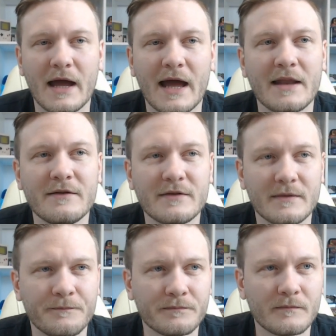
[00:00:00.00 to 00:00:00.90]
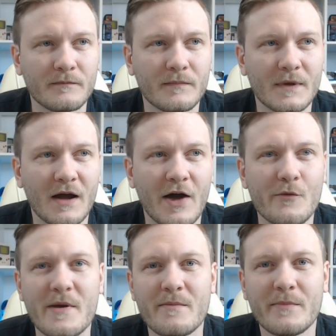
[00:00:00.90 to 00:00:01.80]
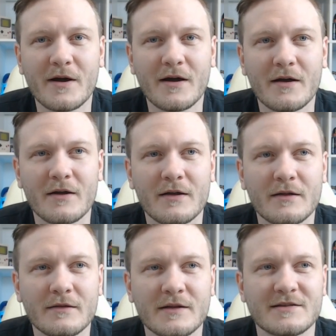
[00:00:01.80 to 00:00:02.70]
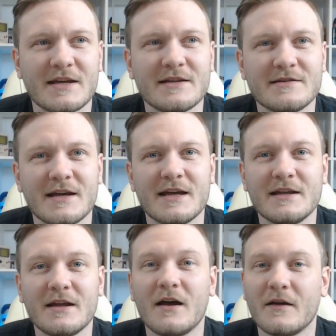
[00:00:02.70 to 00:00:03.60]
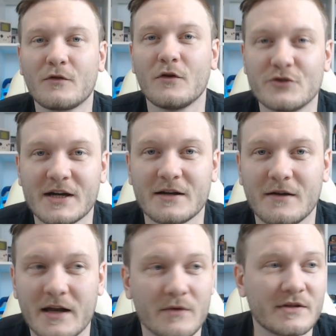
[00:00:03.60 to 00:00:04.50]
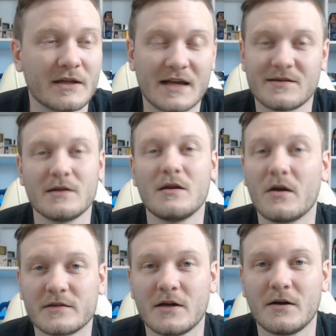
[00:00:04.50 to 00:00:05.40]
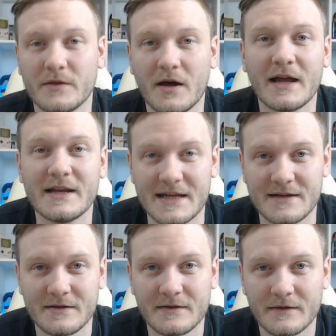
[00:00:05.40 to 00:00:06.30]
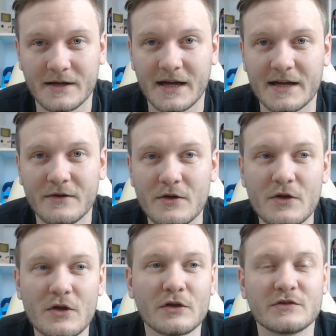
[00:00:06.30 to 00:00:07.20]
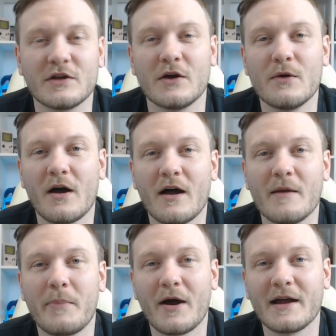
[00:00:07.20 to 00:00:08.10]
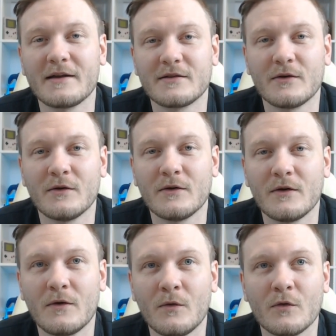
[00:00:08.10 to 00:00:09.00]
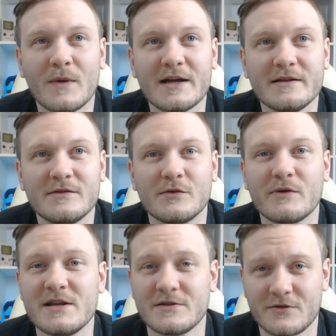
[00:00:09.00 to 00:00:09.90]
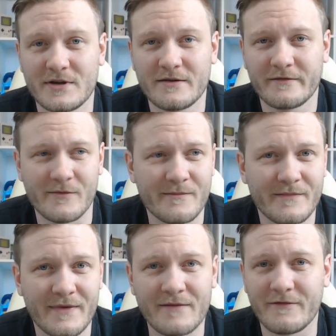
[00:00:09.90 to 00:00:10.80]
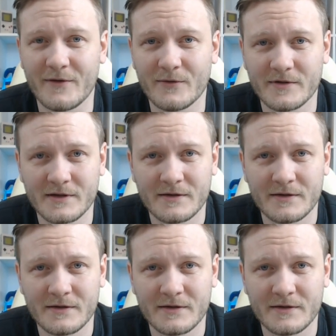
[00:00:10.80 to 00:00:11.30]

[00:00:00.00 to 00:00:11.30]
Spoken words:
And I remember this kid saying, oh, I've got a Dragonite, and I was like, that's the last card that I need. Okay, so I biked all the way to Green Street from Enfield